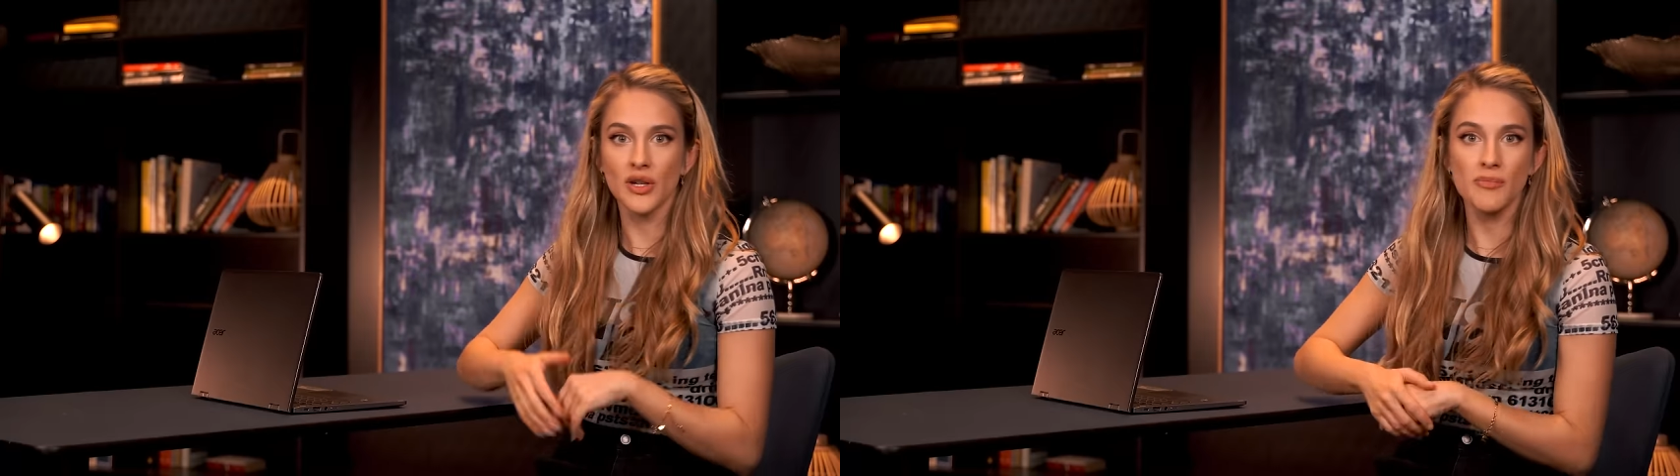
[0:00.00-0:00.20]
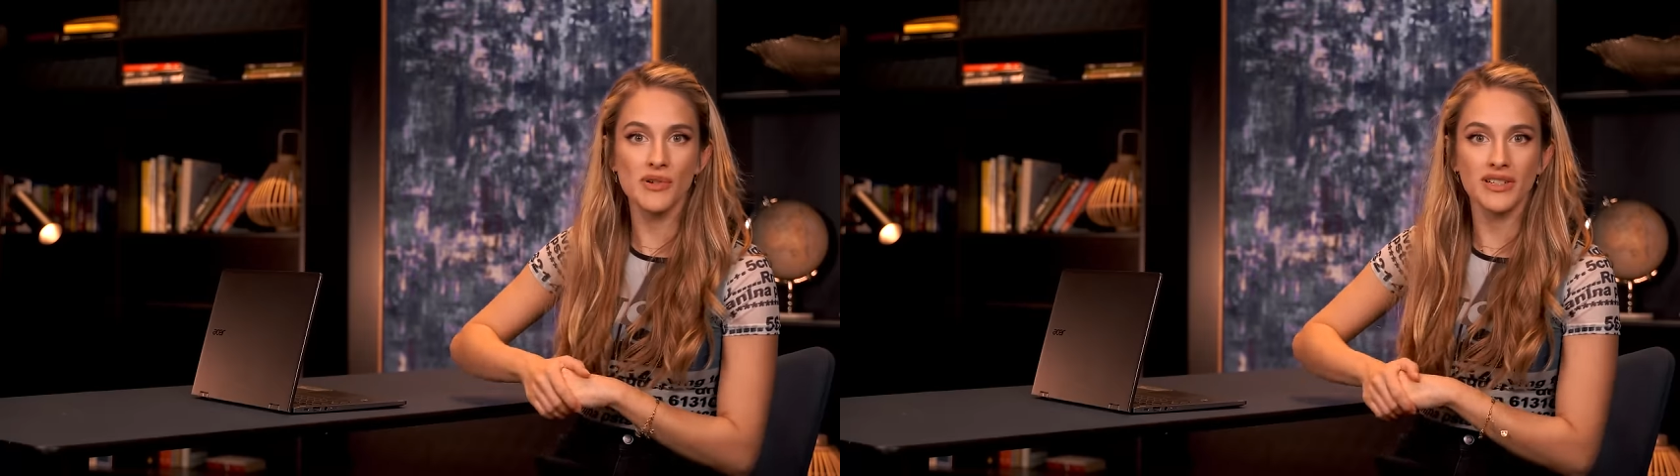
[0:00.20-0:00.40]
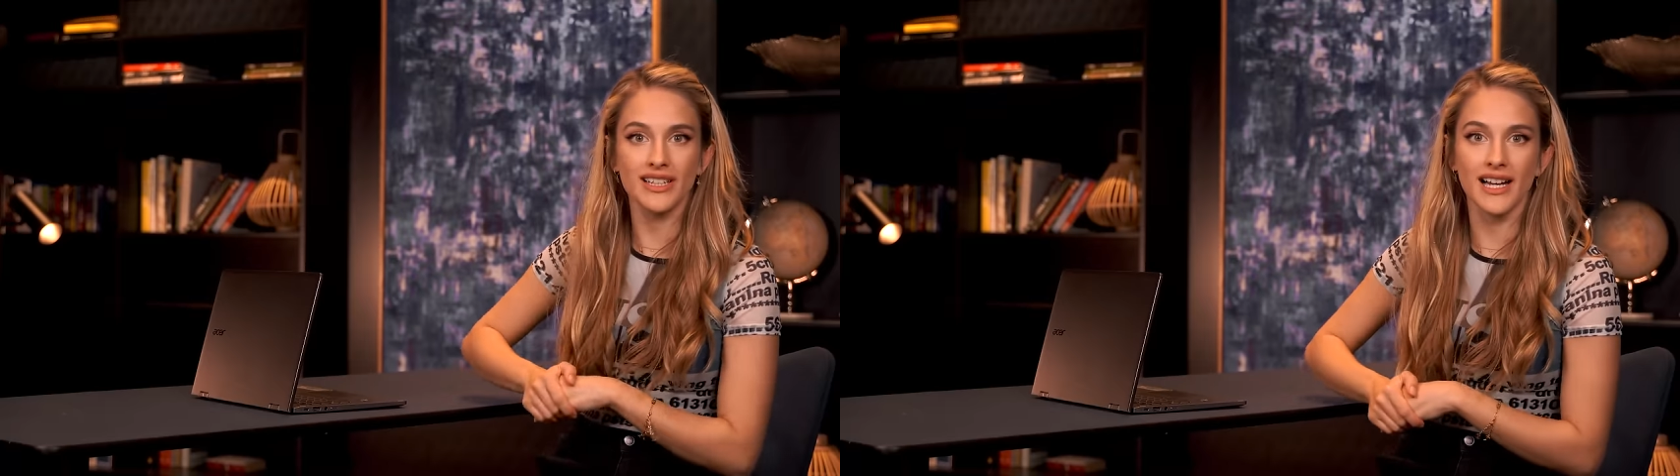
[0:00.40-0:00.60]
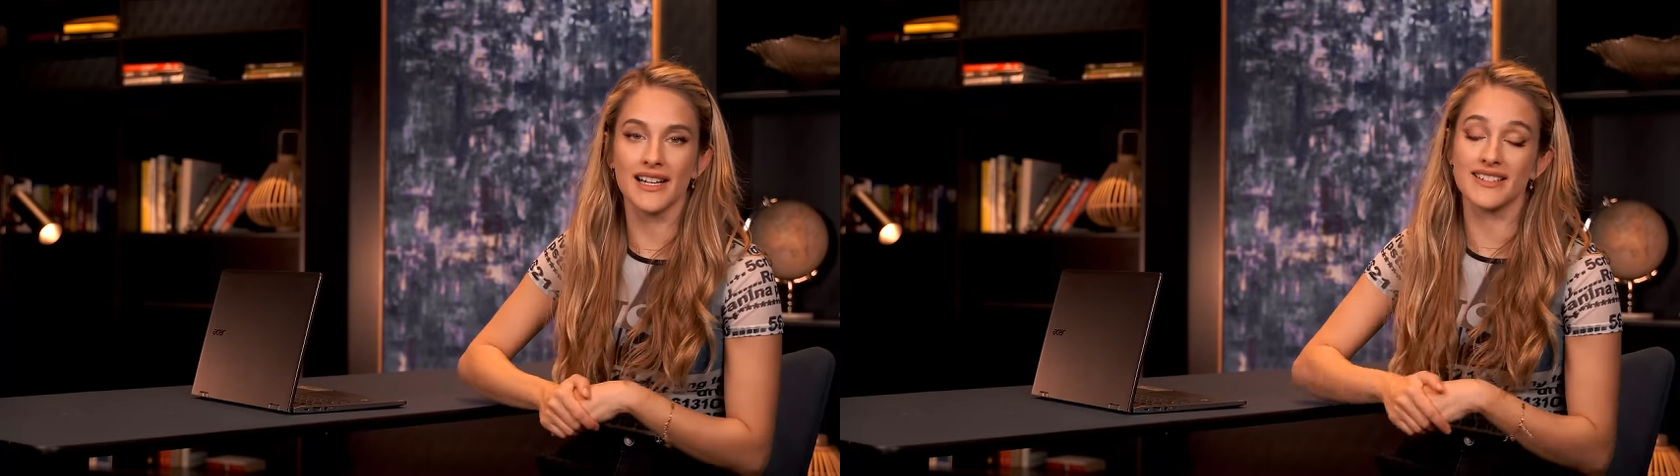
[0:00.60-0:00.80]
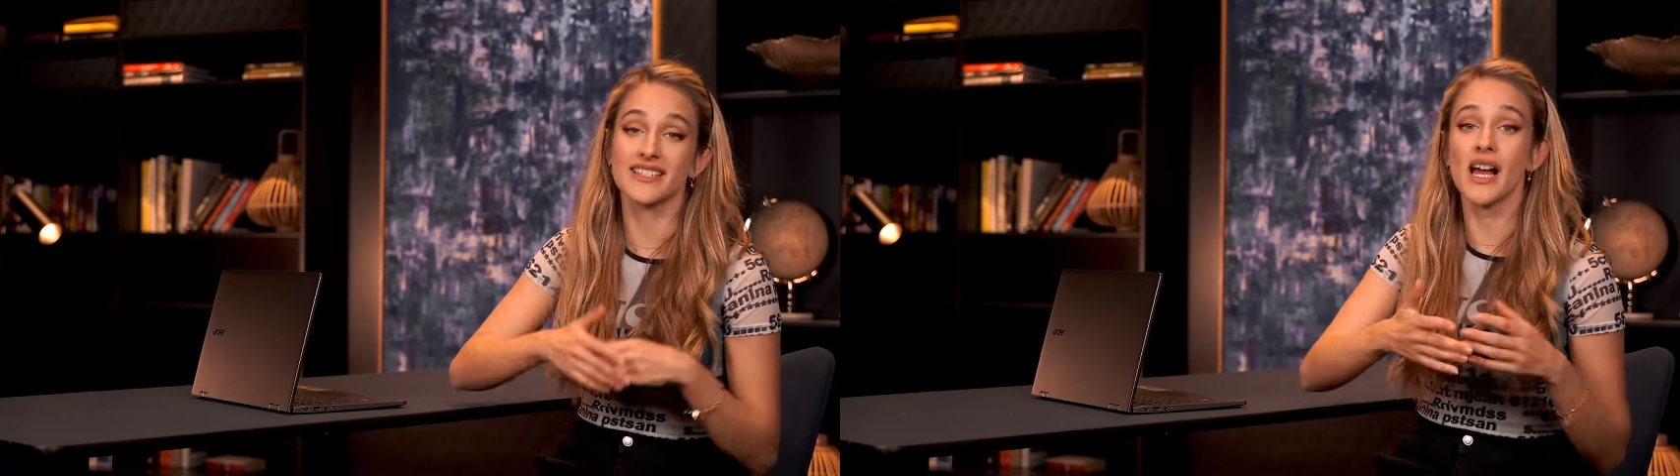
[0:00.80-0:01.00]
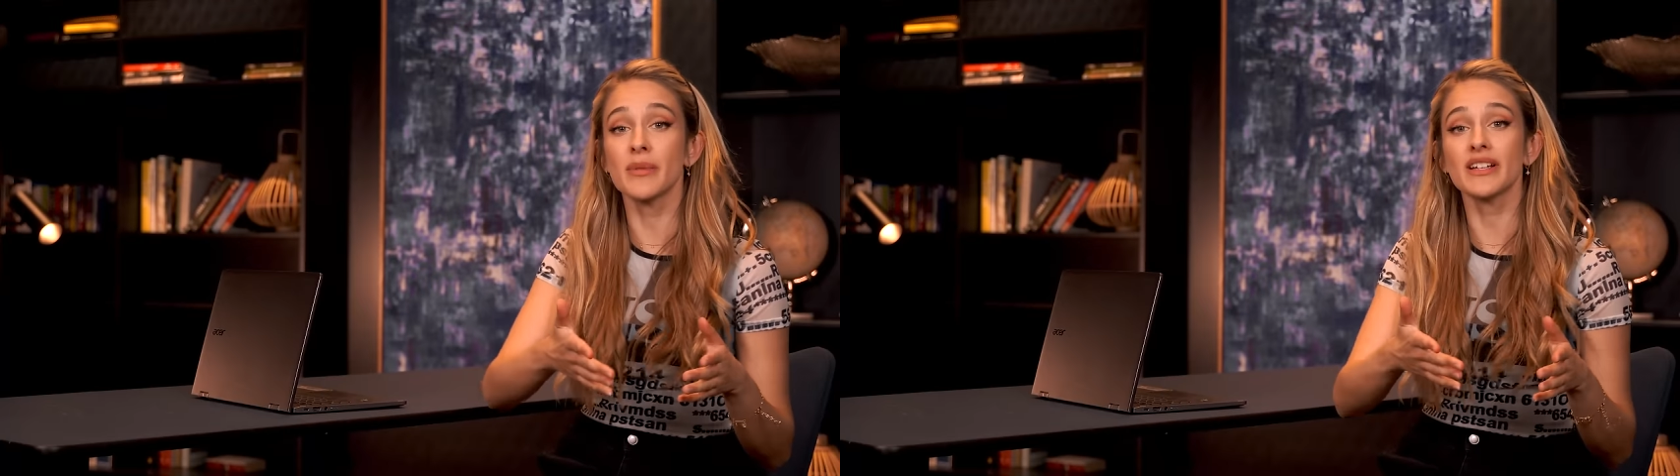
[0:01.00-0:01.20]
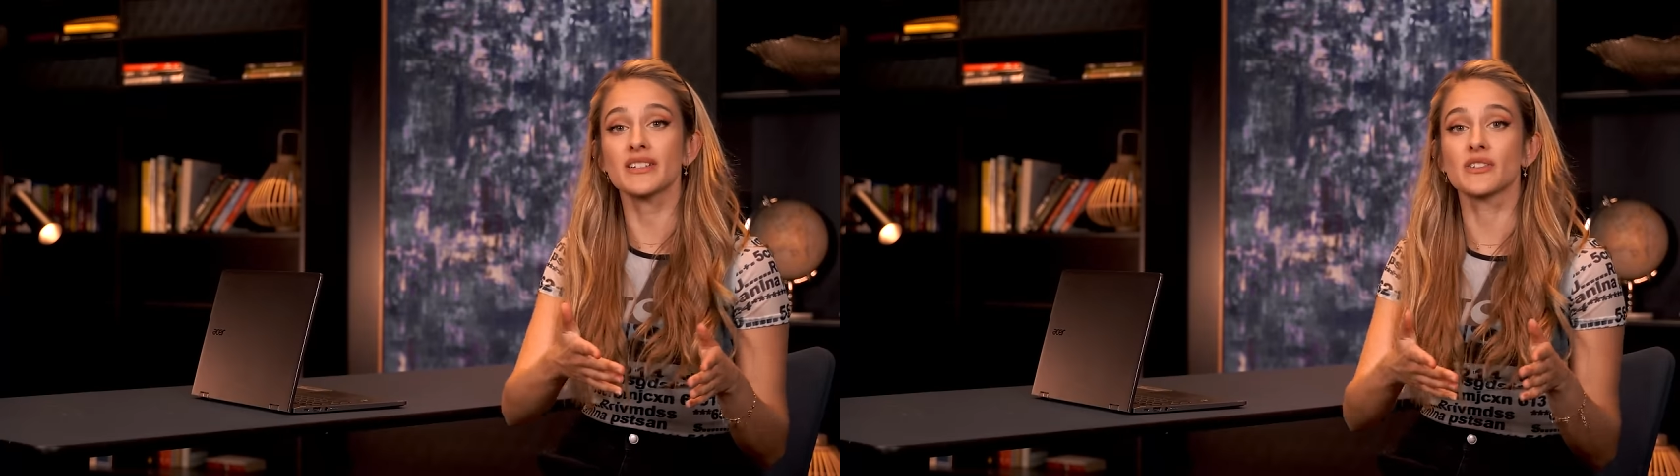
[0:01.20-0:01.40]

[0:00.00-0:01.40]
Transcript: notebook, as a tablet